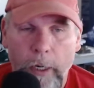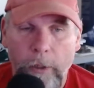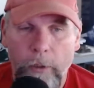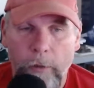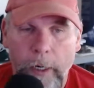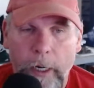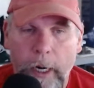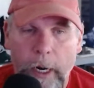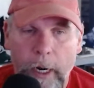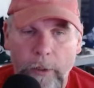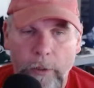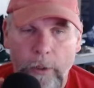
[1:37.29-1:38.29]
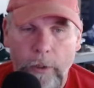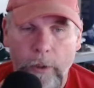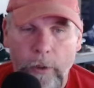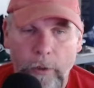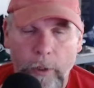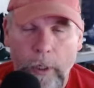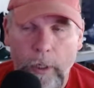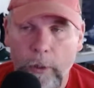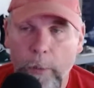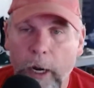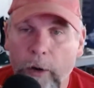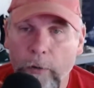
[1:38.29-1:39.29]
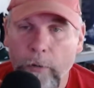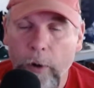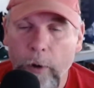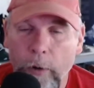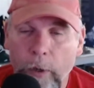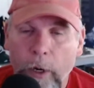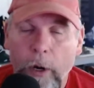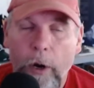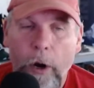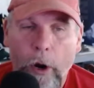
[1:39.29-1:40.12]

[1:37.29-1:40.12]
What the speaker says: screencast just using this microphone.